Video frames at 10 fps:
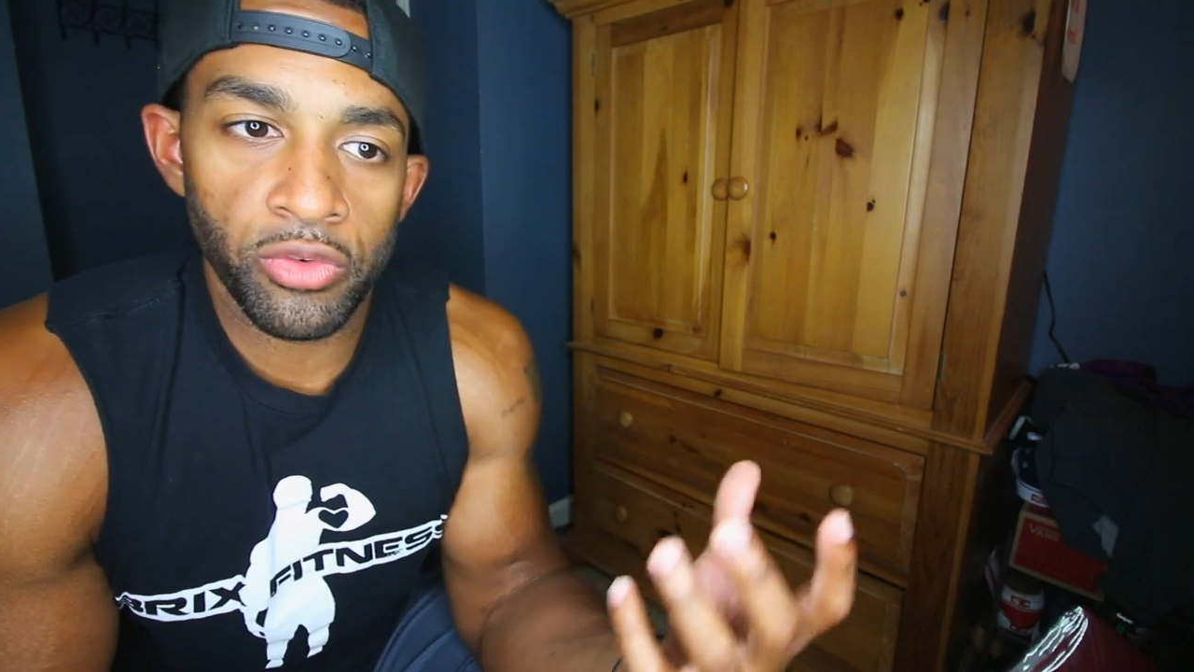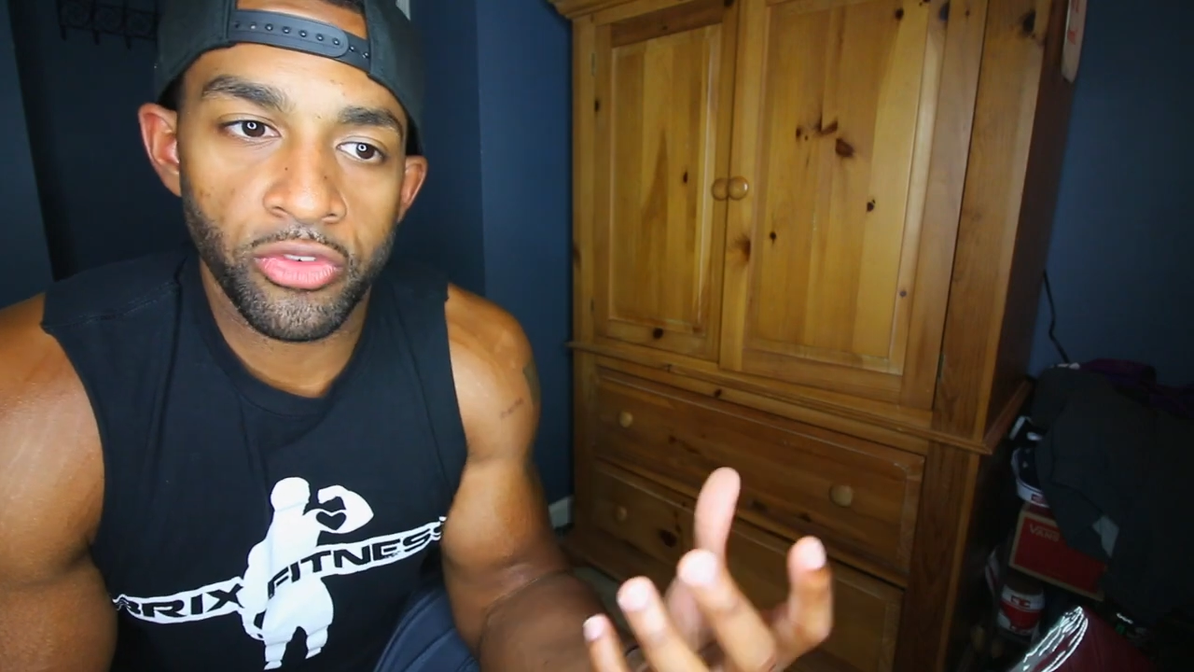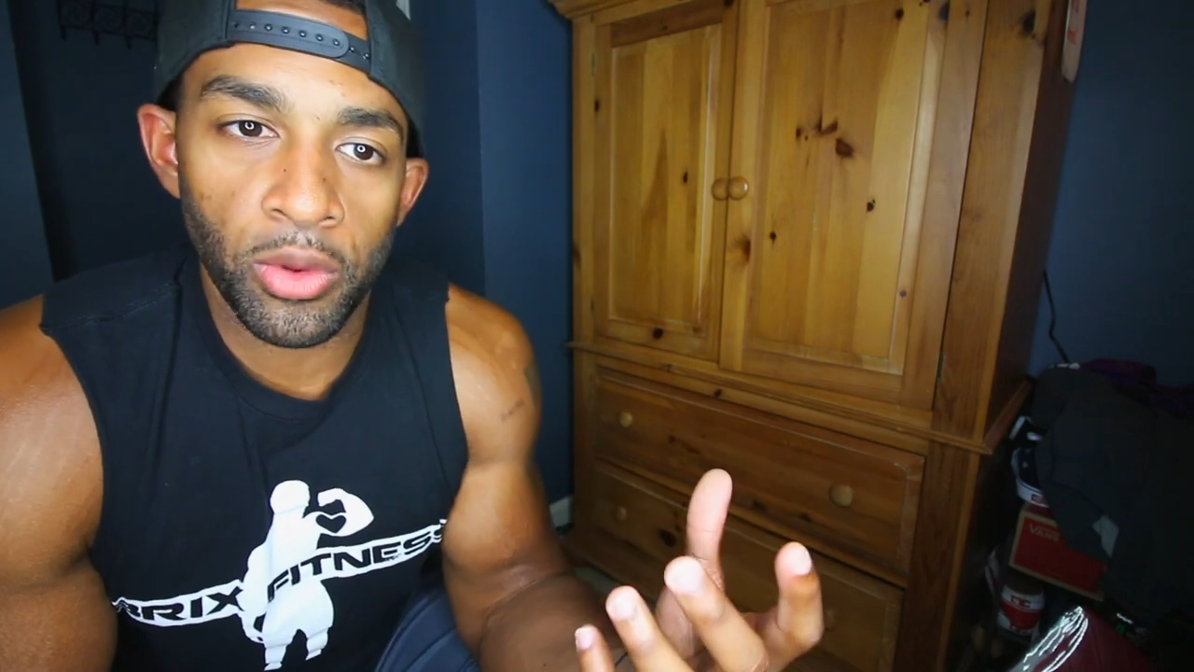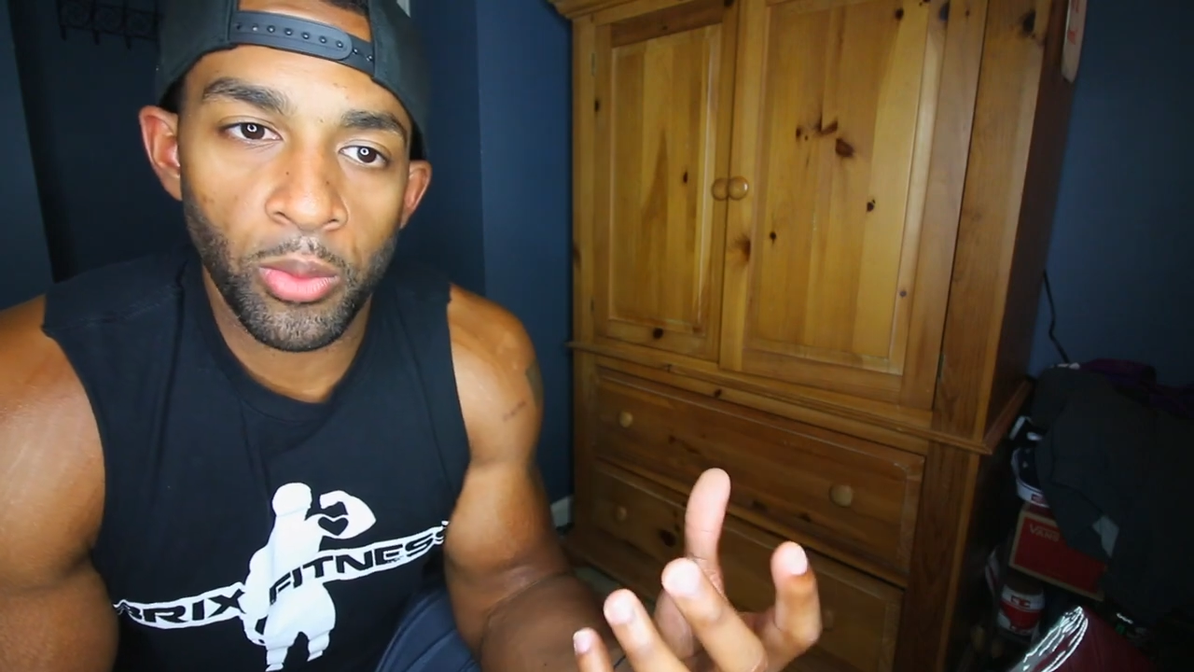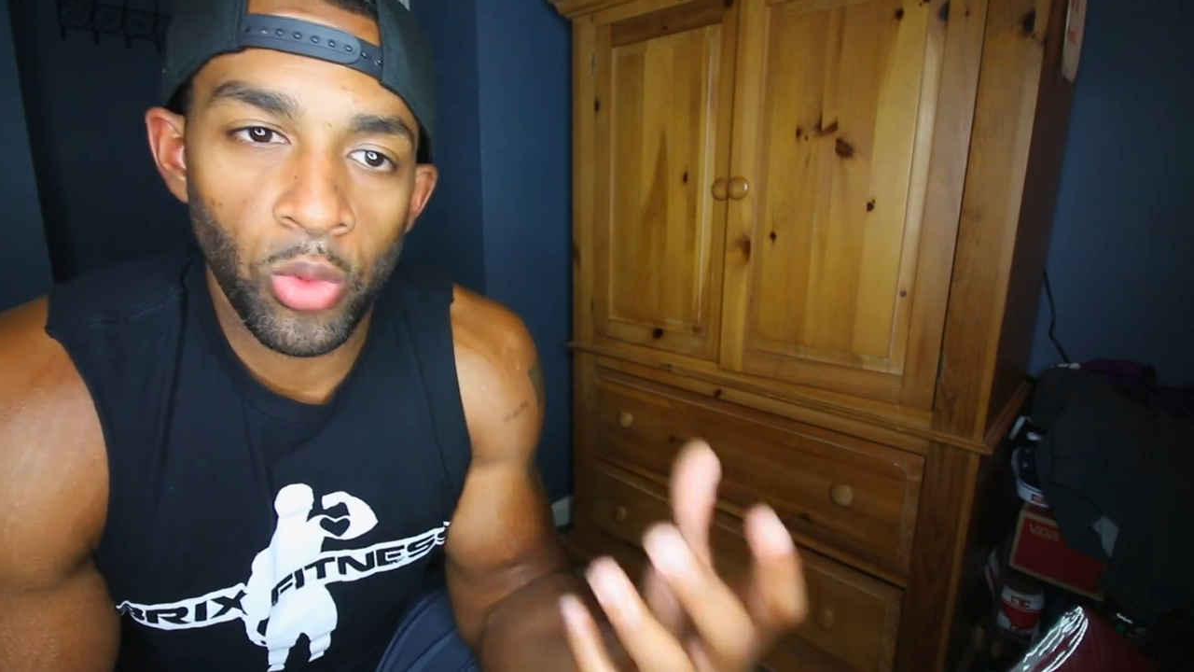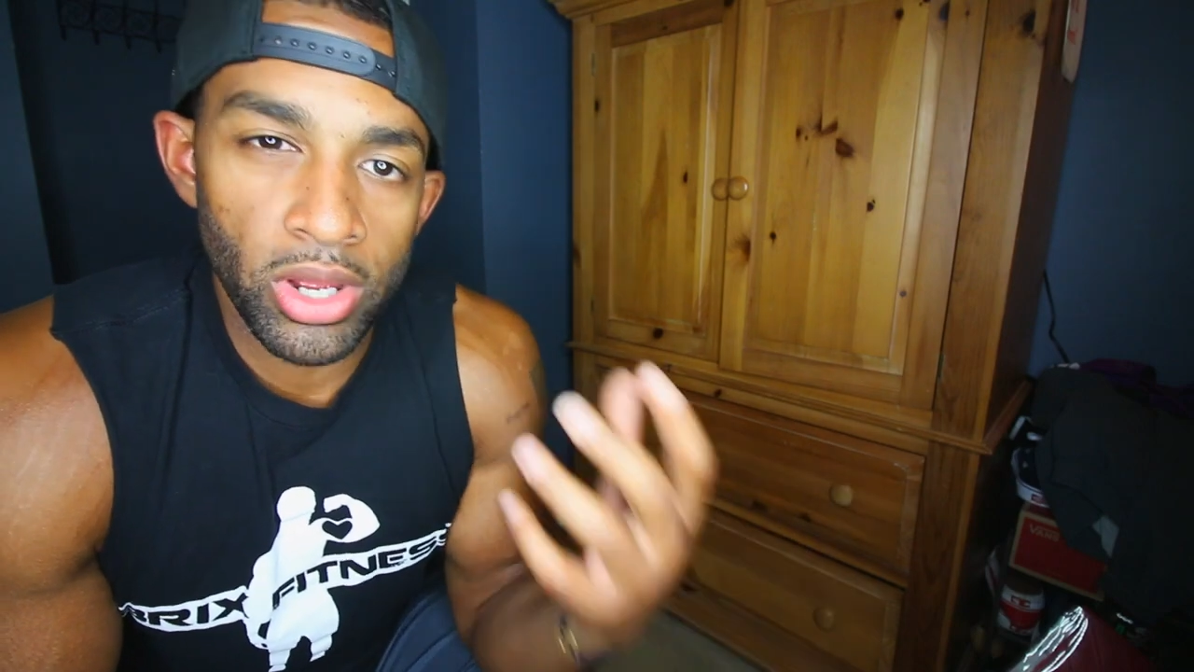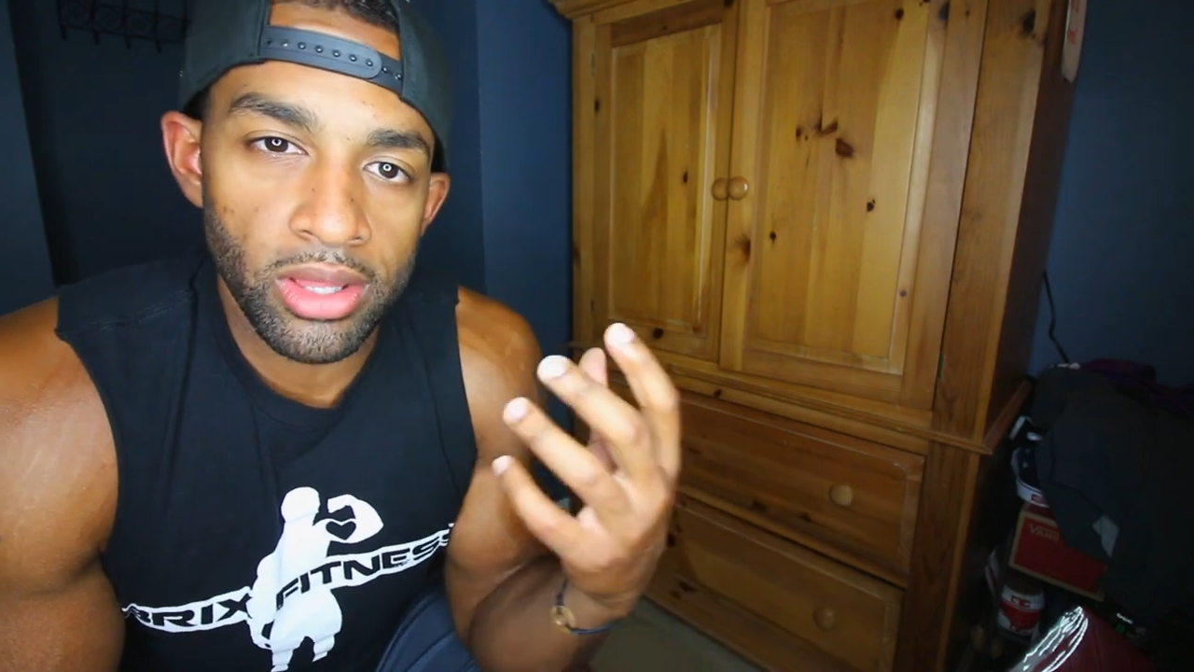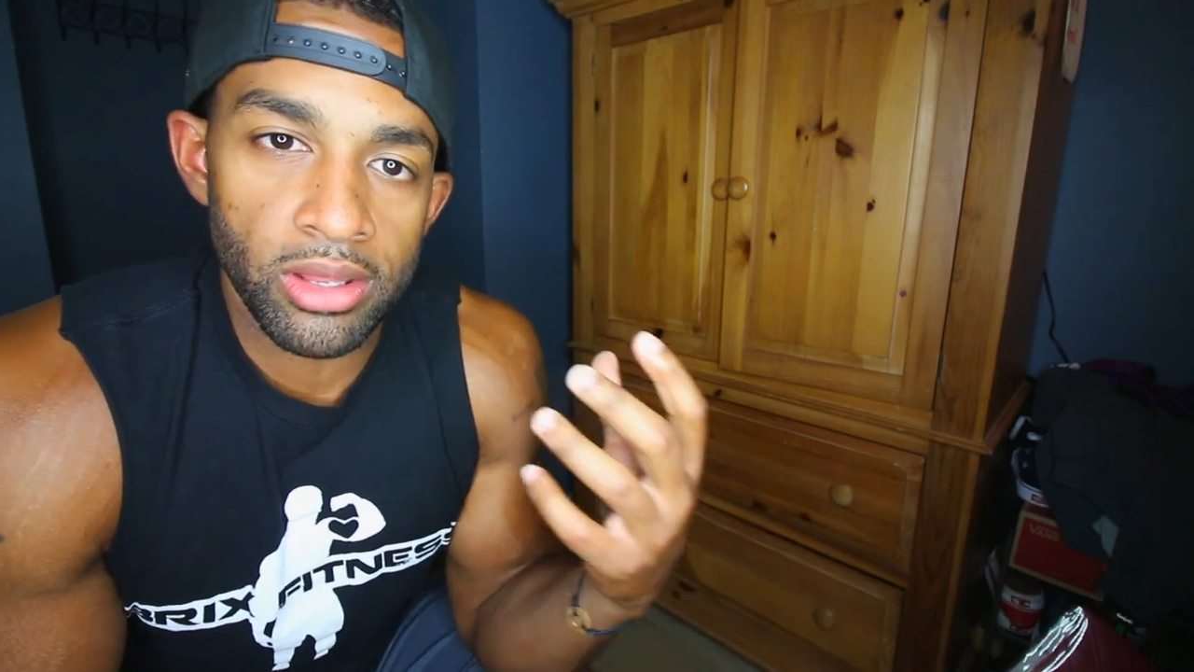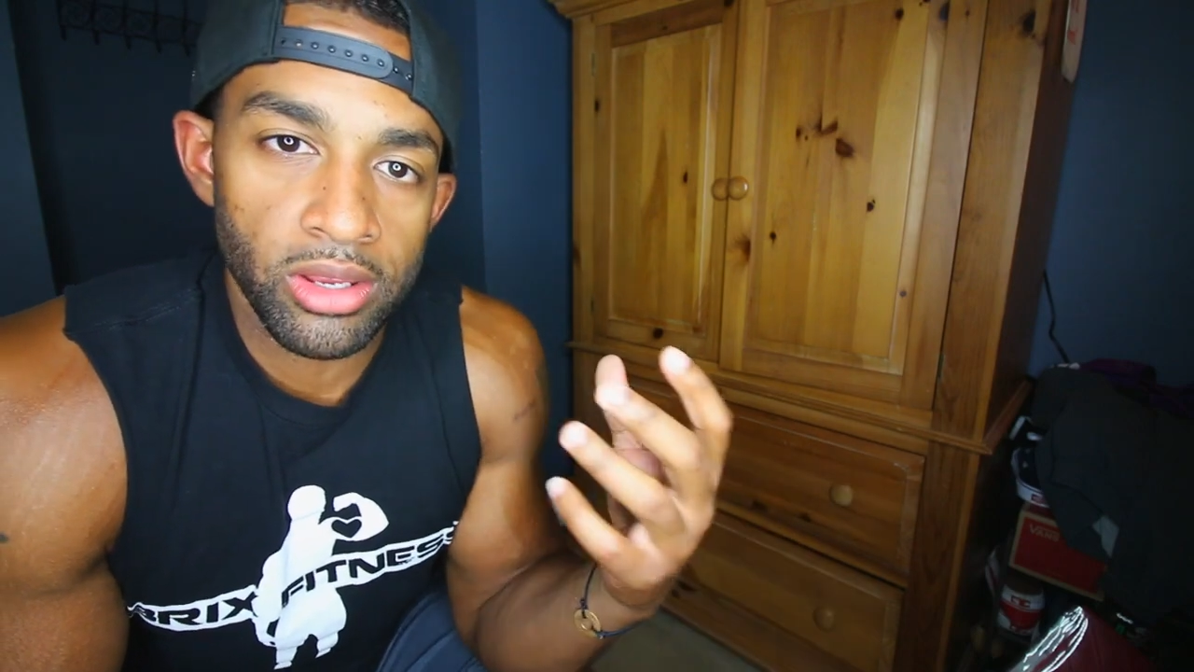from what